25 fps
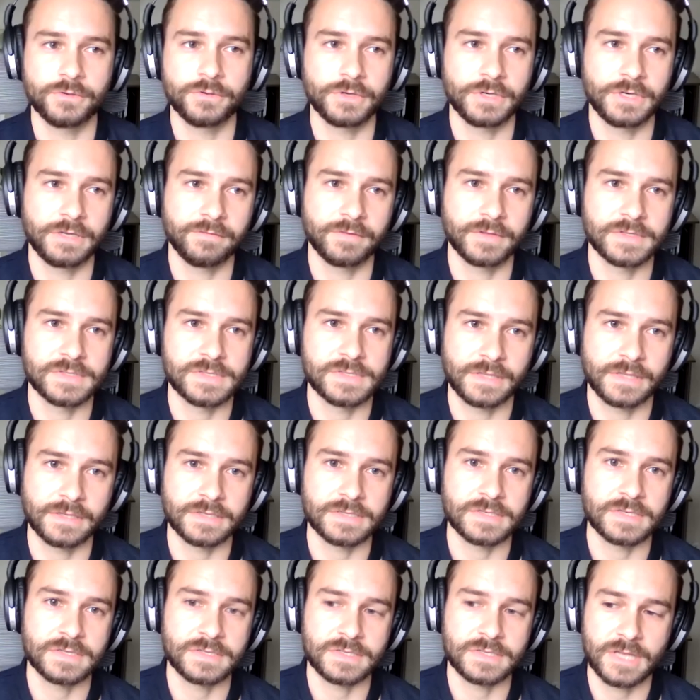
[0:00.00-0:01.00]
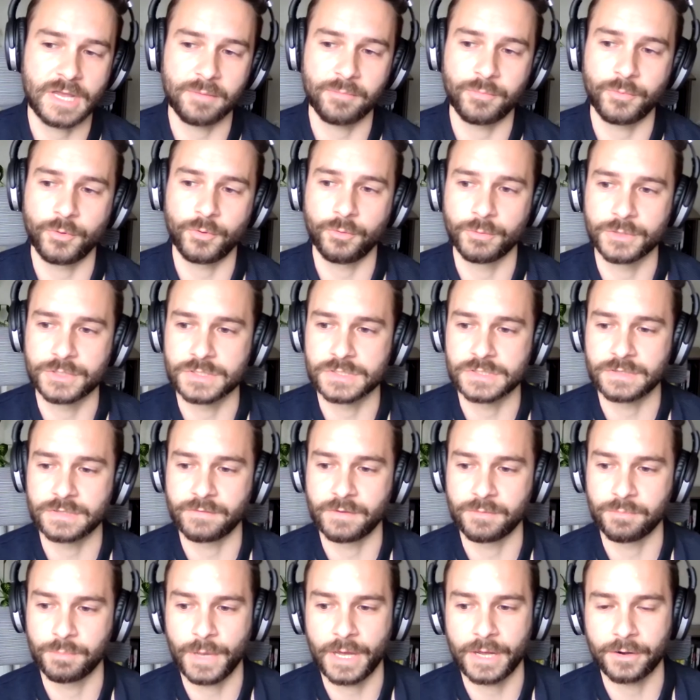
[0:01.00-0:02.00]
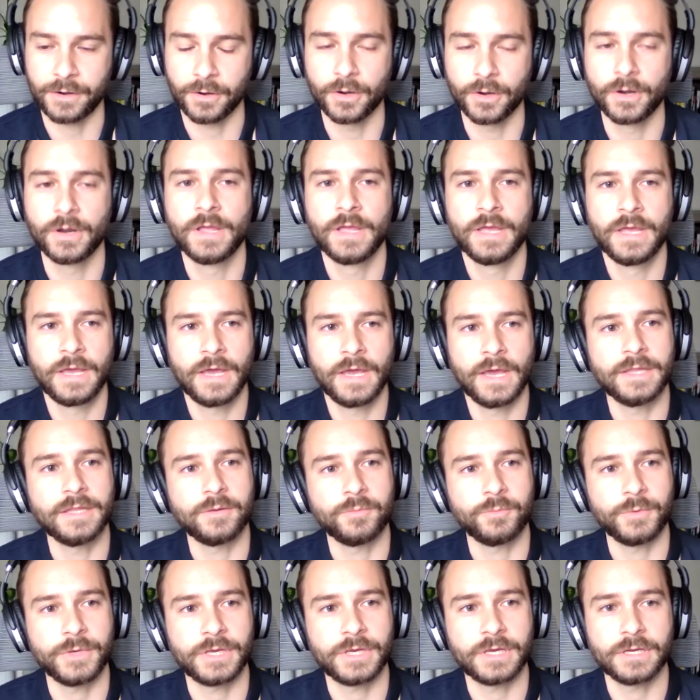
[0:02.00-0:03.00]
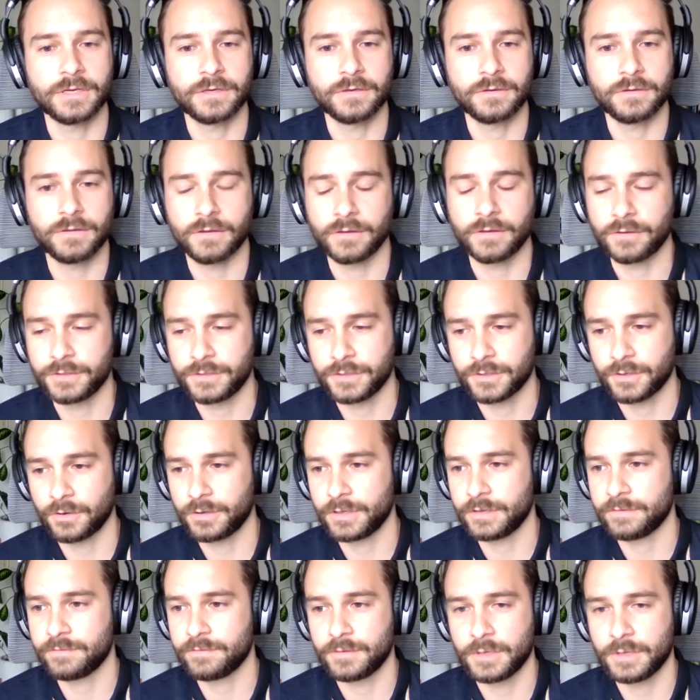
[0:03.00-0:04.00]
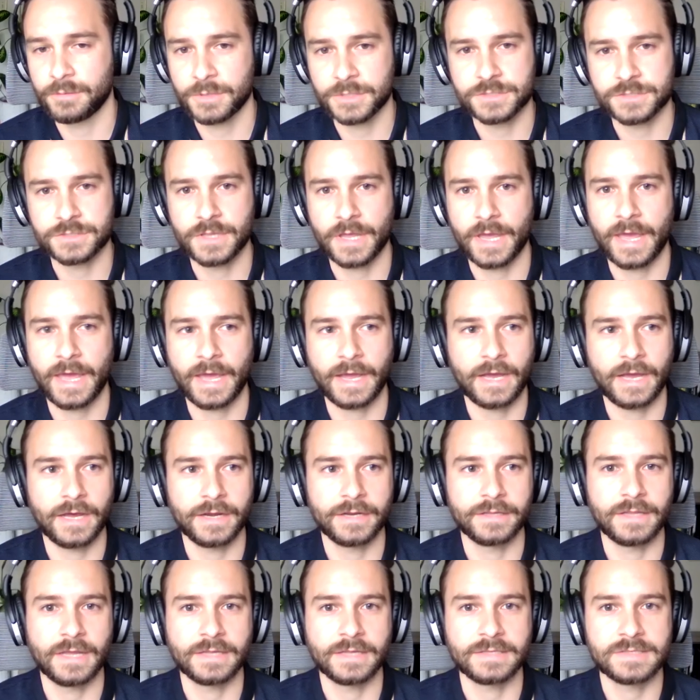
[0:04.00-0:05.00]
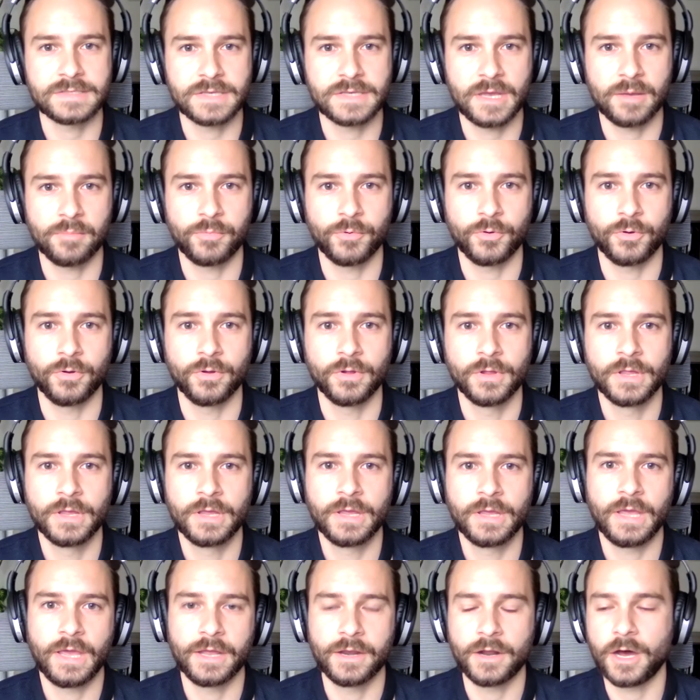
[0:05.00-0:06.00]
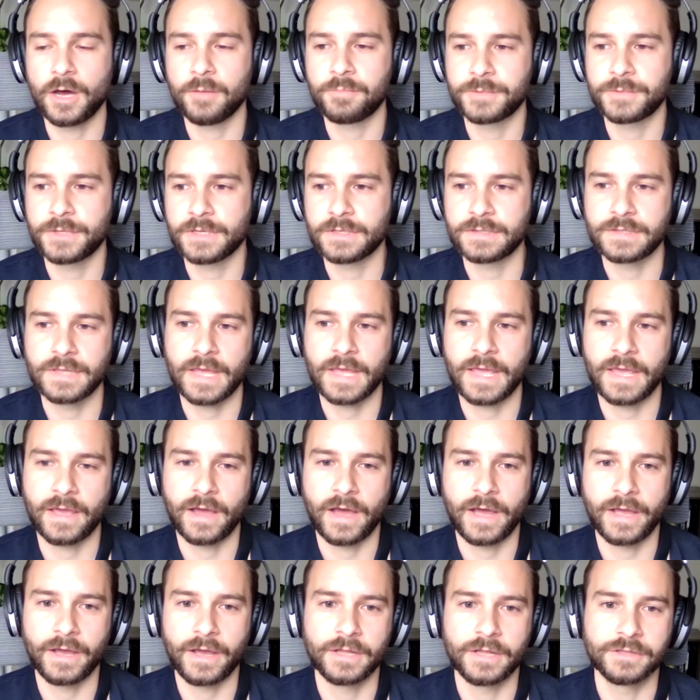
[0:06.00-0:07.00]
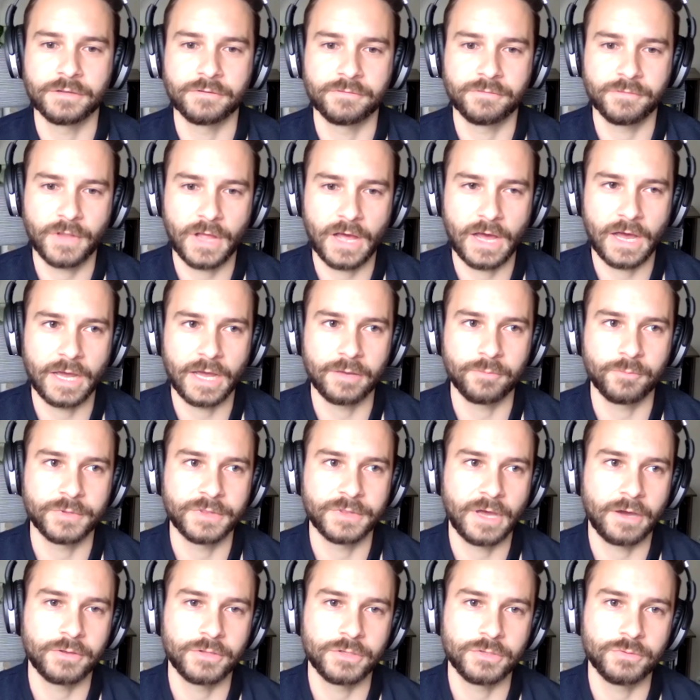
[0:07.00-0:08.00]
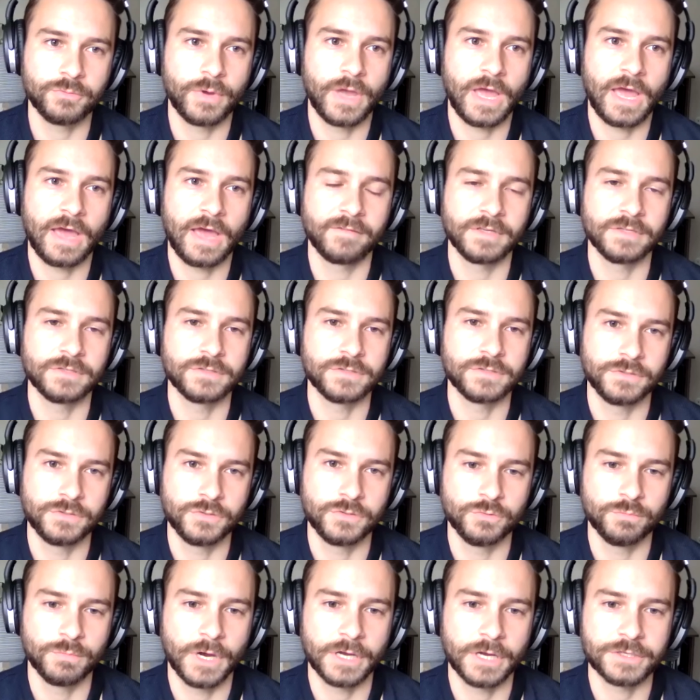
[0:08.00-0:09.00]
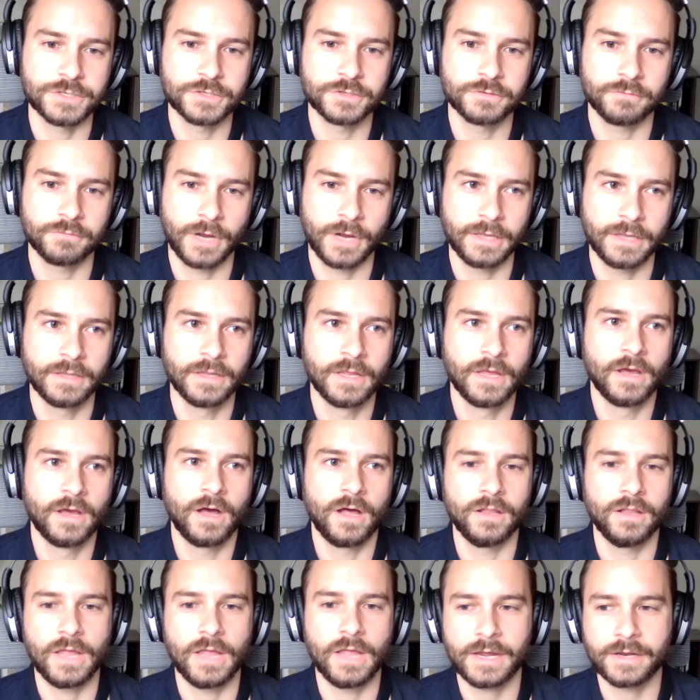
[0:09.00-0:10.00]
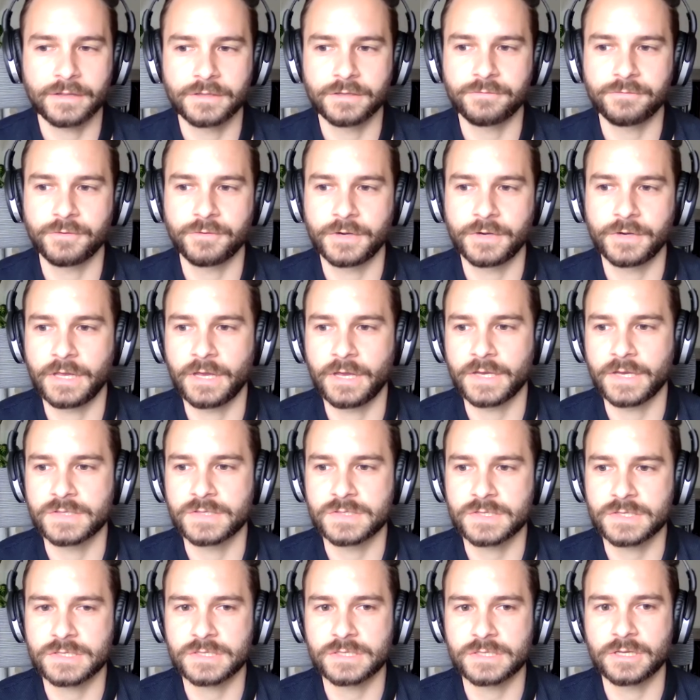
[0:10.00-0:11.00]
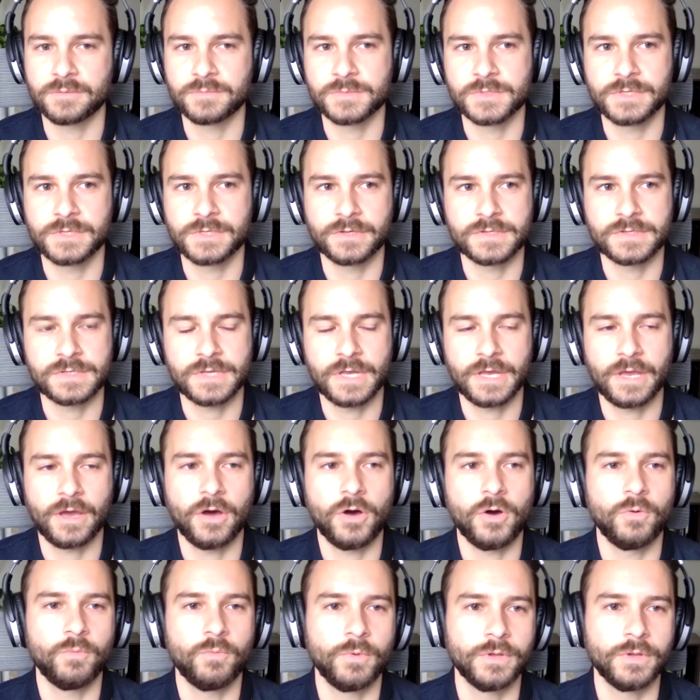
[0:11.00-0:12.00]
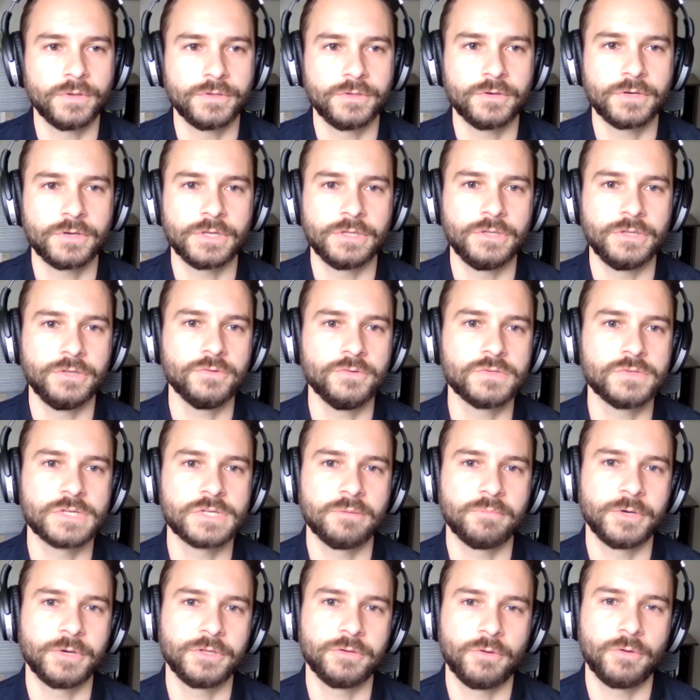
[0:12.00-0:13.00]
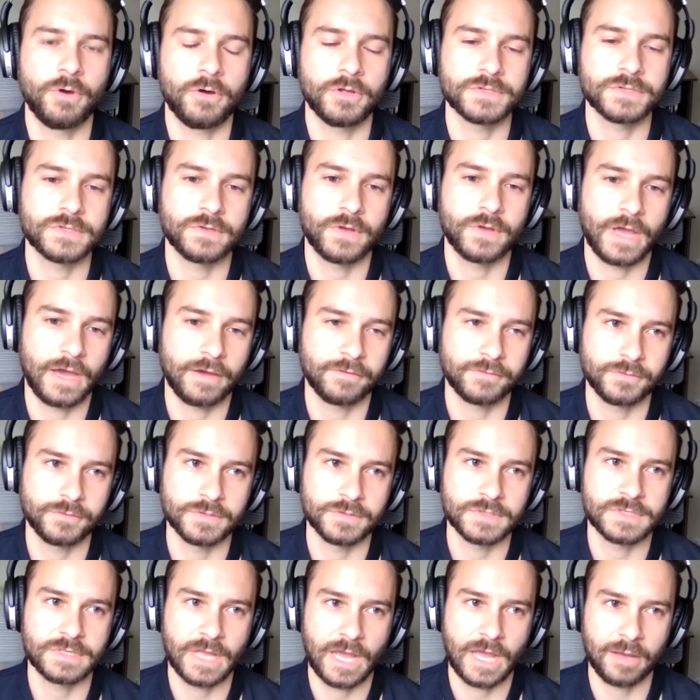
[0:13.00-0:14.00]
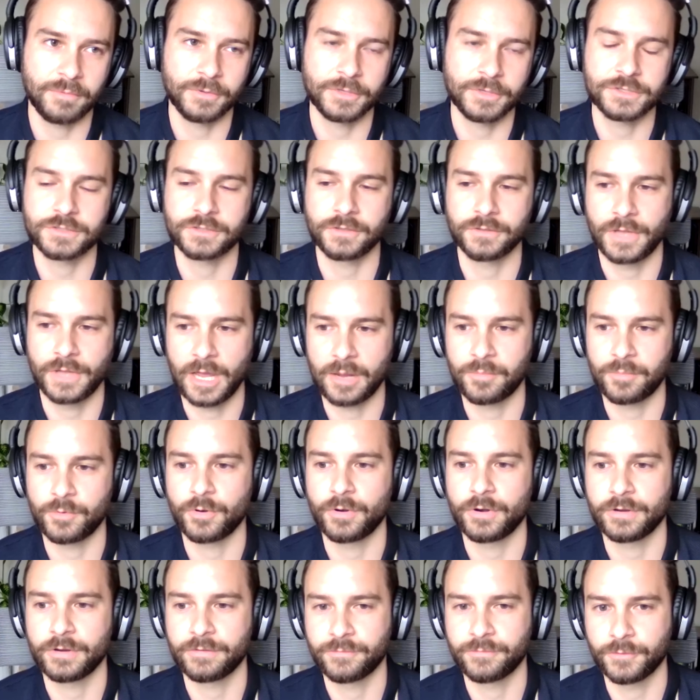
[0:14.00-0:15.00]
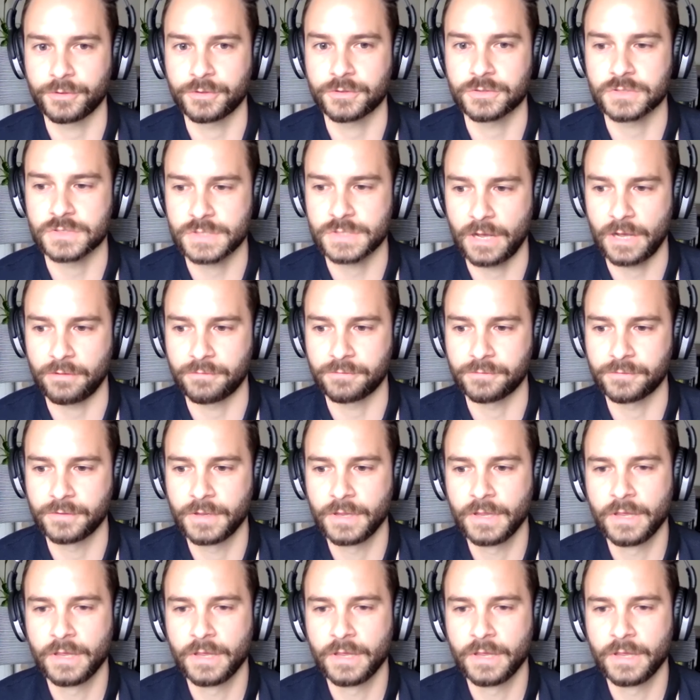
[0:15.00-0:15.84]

can even send us a sample, which is even better, and then we can image the heck out of that sample and update the AI on the fly without you having to do much, right? A lot of different AI systems, they'll say, oh, well, you can use it, but you also have to establish the library for yourself,